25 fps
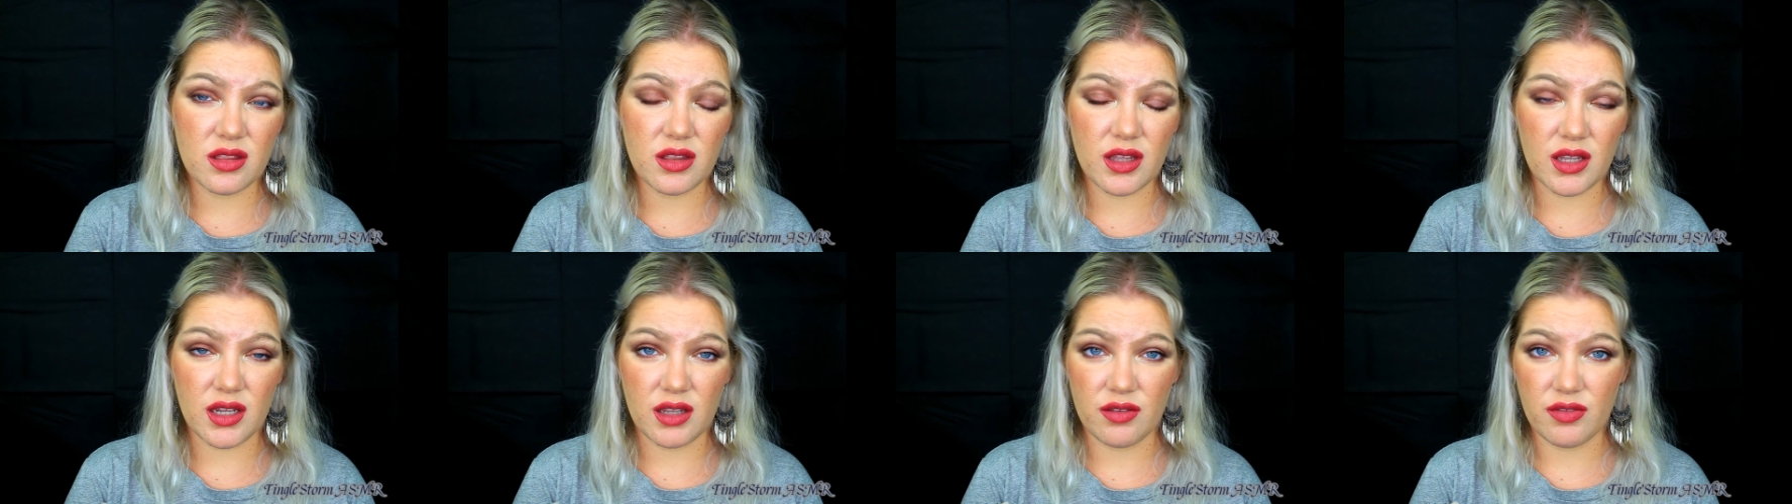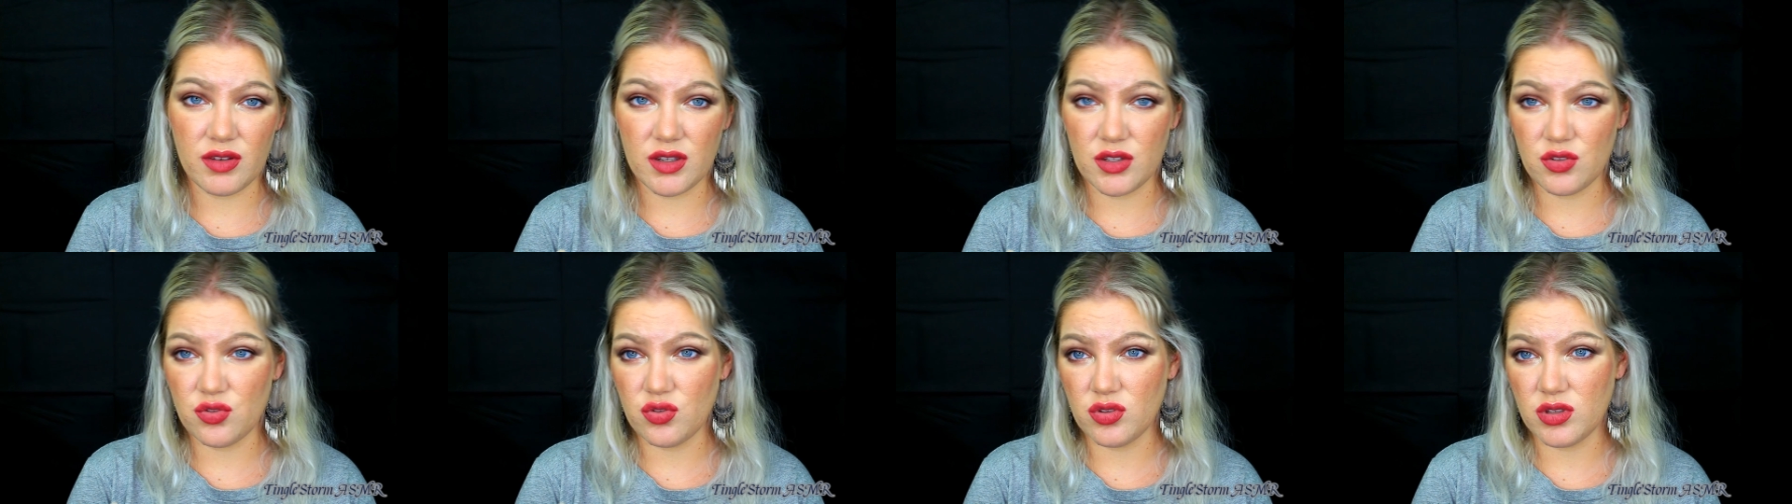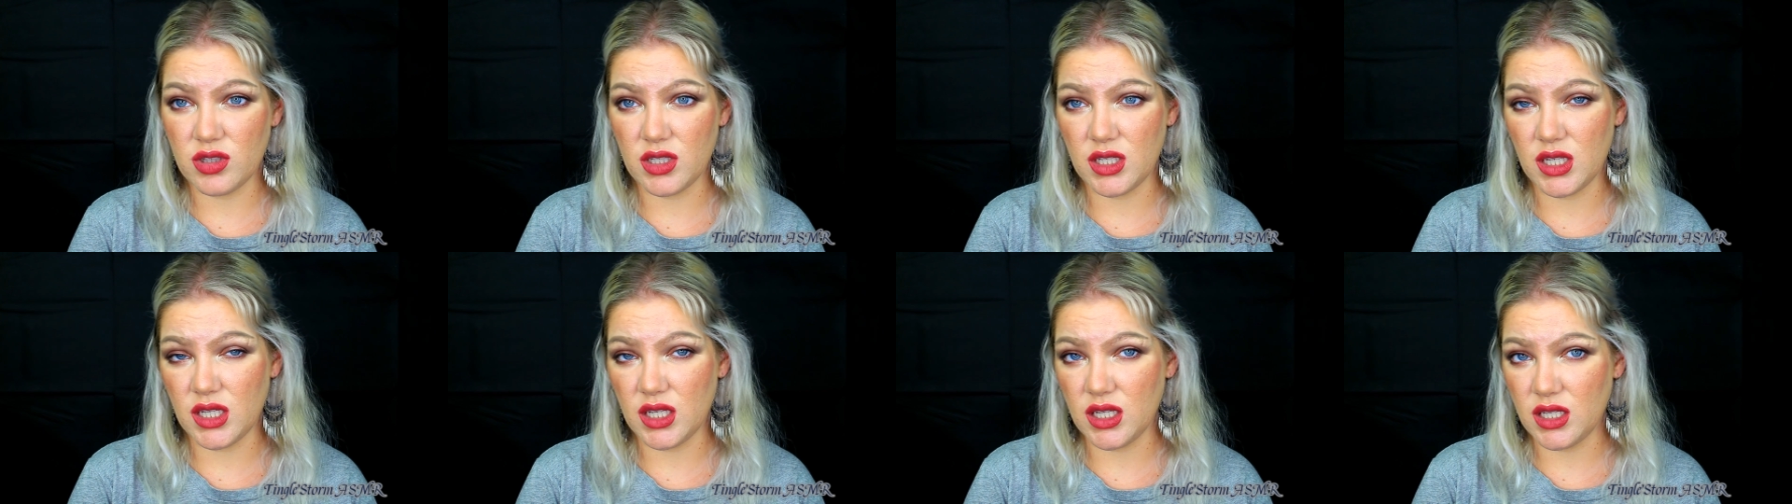that
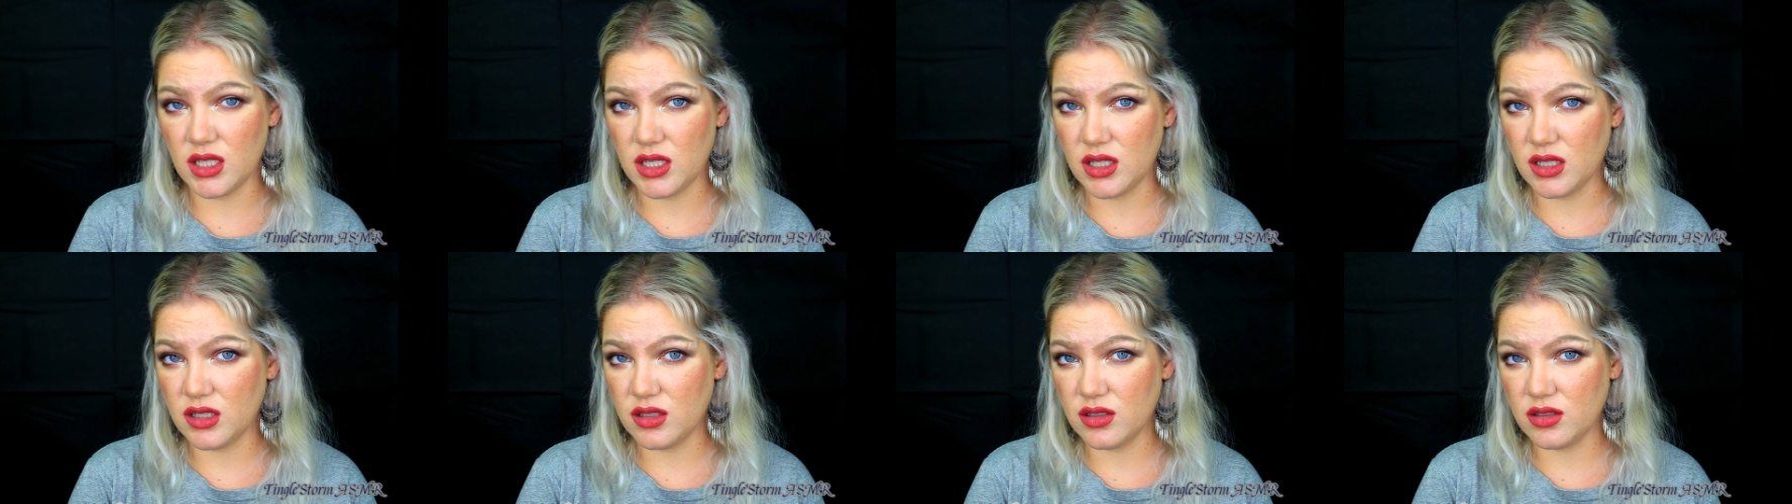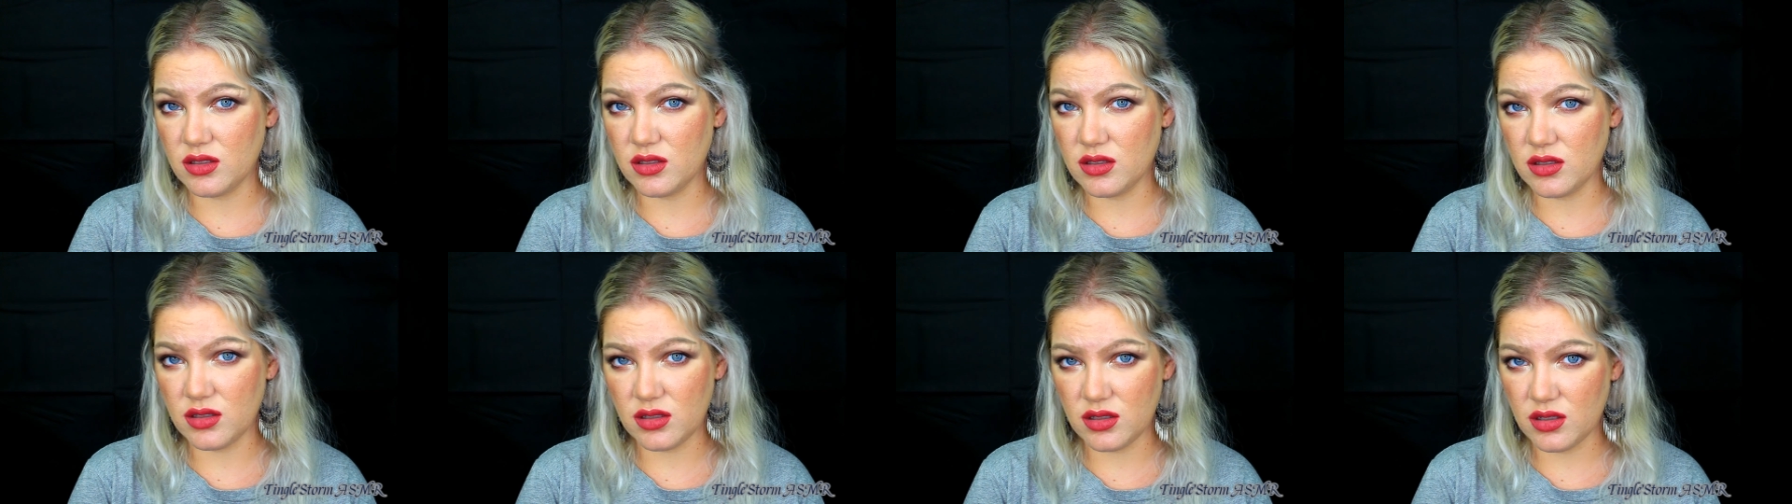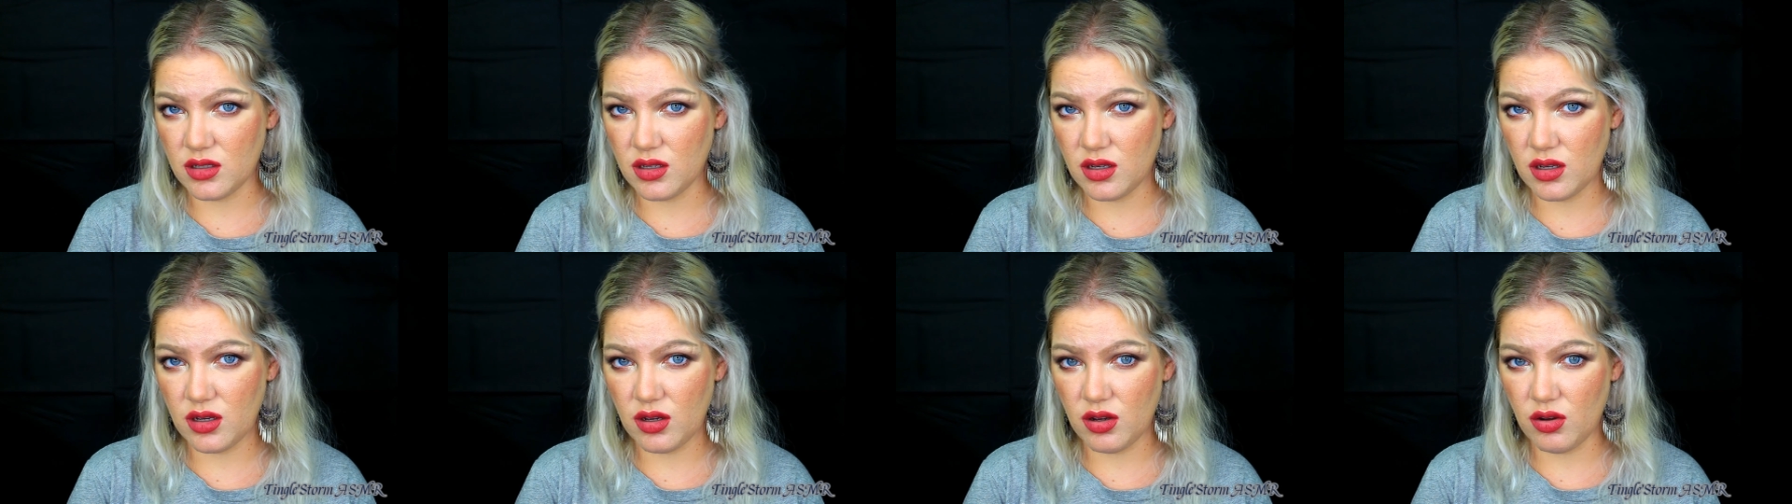eventually didn't
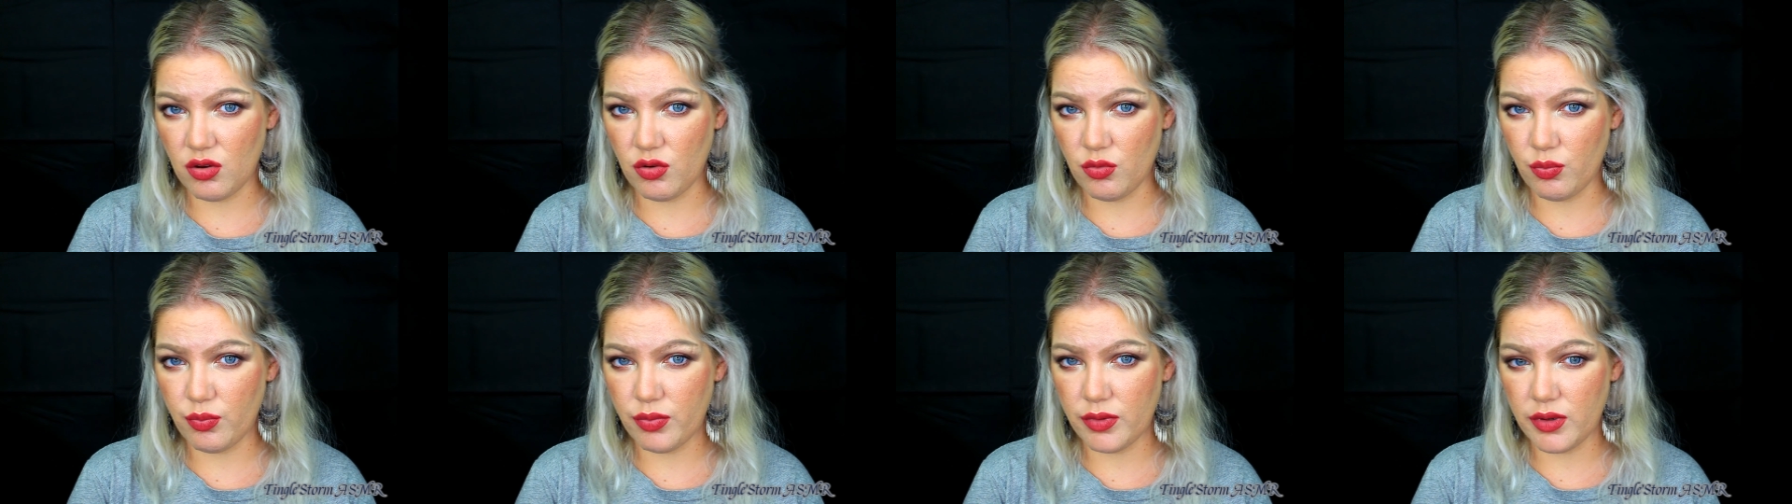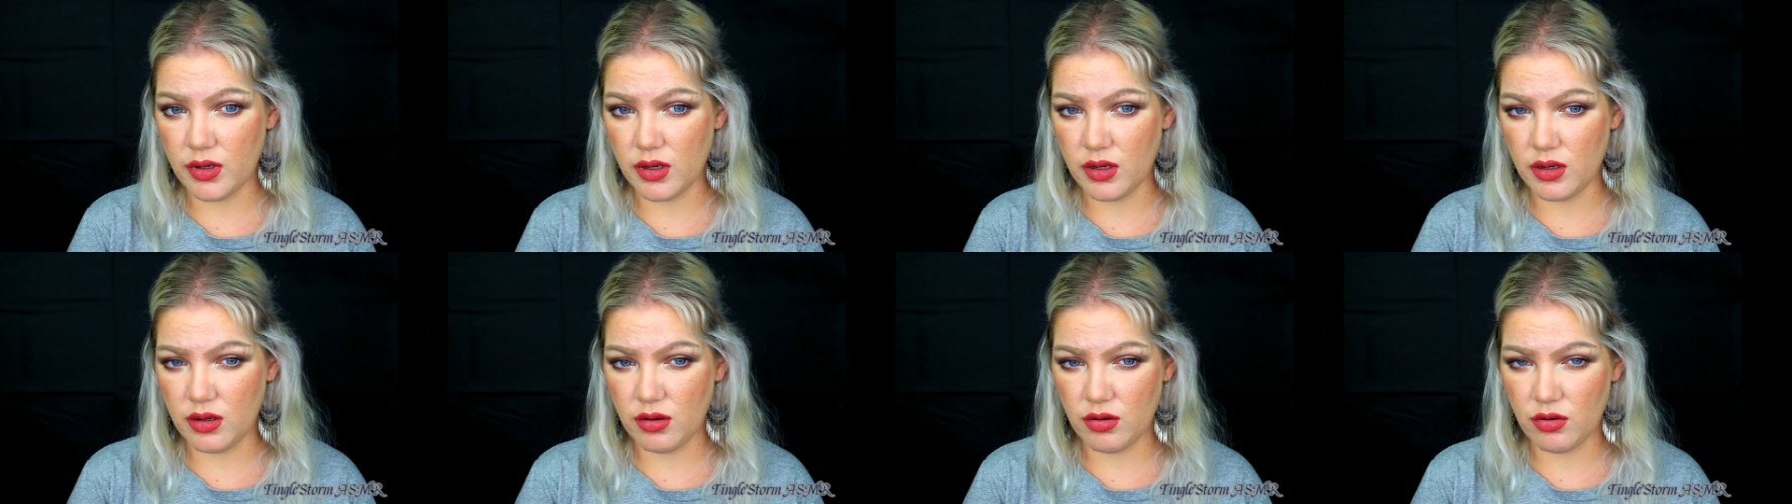open